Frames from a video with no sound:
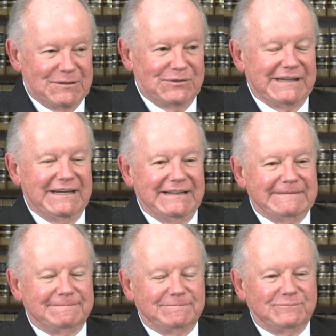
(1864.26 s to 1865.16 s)

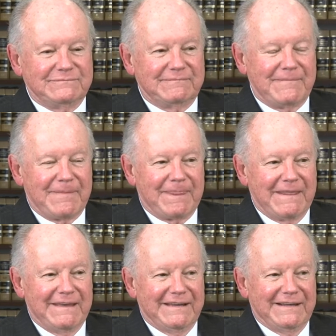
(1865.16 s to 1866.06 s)
Okay.
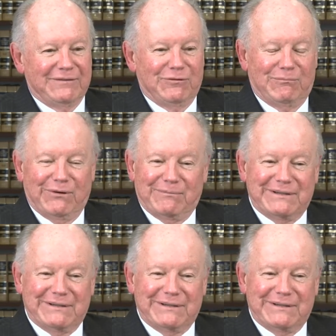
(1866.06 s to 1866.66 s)
Well, boy,